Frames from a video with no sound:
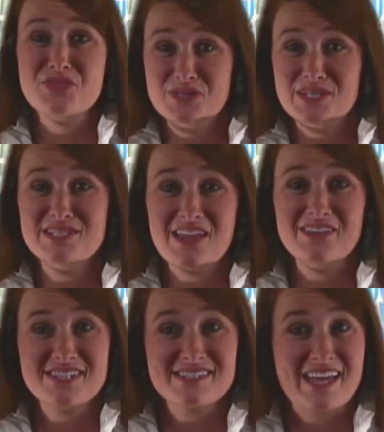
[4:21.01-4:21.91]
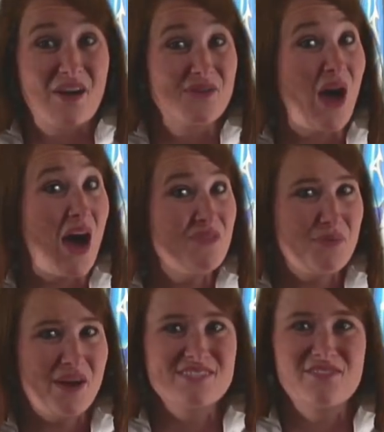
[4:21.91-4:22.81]
thirty dollar discount off the
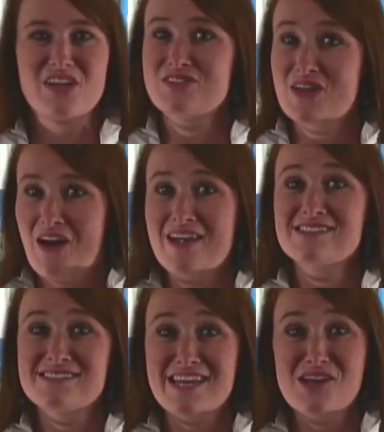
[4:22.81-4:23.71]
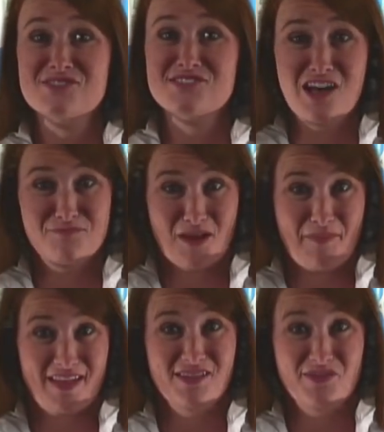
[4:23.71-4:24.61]
price of all non-sale softball
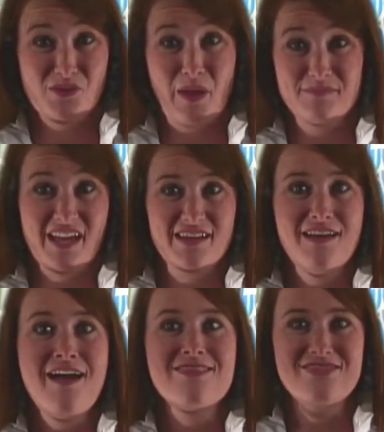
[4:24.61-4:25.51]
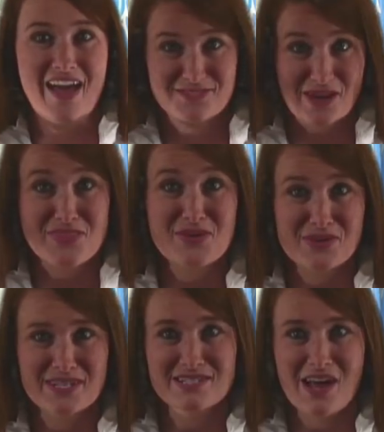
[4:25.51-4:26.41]
bats on their website. That's right,
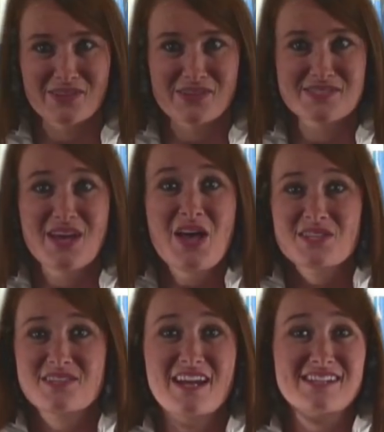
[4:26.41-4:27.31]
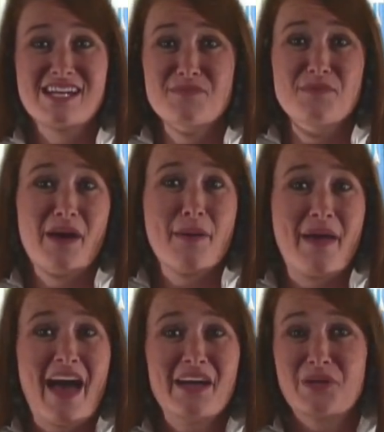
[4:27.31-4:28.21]
thirty dollars. So the next time you buy a
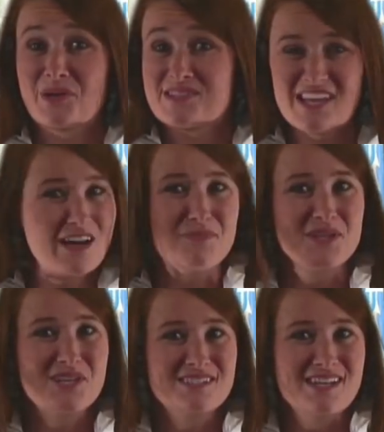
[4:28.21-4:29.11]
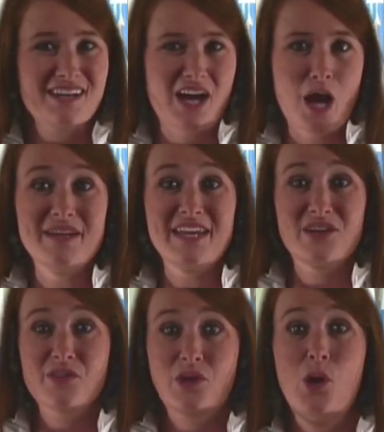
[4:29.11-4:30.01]
bat, go to softball junk dot com and
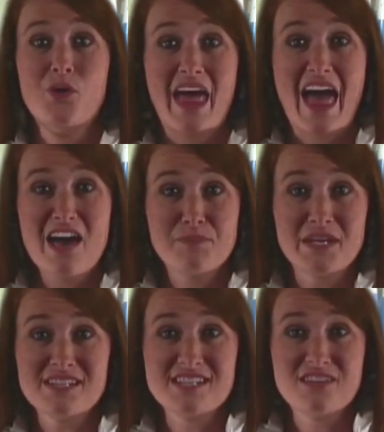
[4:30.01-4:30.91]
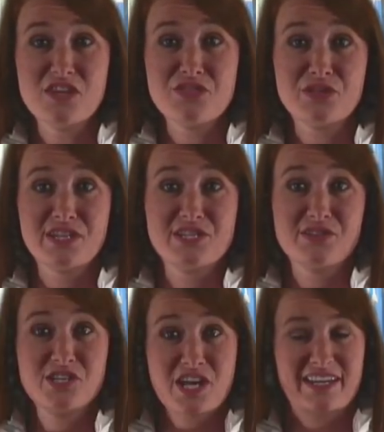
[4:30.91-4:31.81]
enter the code F P T V thirty
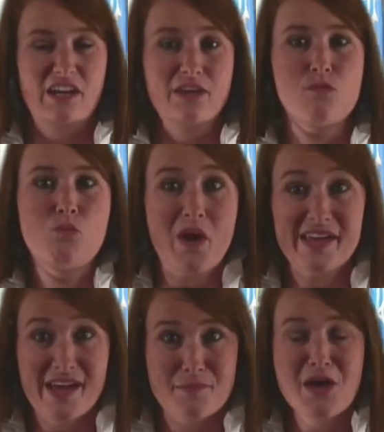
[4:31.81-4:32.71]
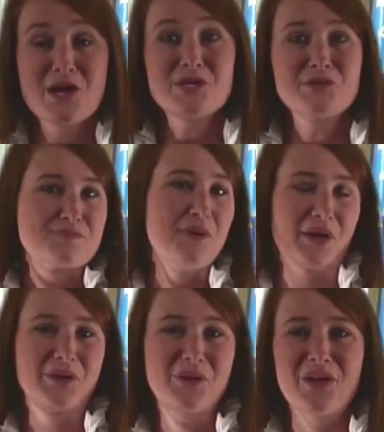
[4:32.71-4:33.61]
during checkout, and wham! You just put a
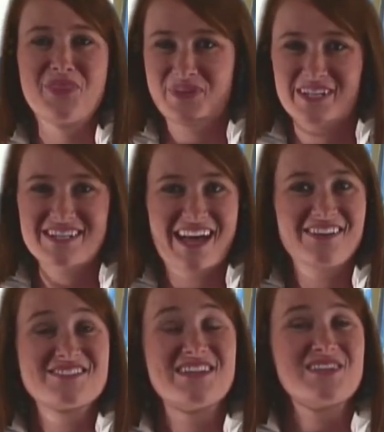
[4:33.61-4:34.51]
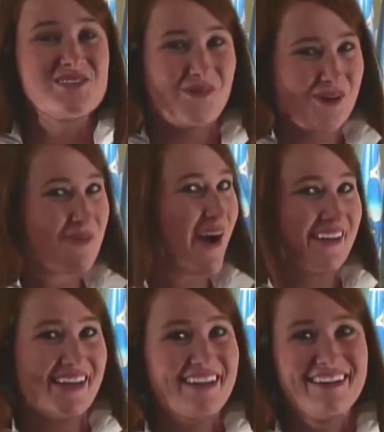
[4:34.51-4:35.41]
cool thirty dollars in your
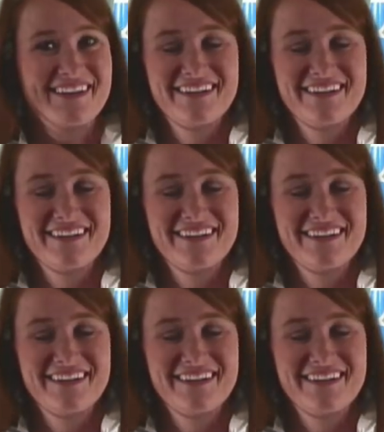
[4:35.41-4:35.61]
pocket.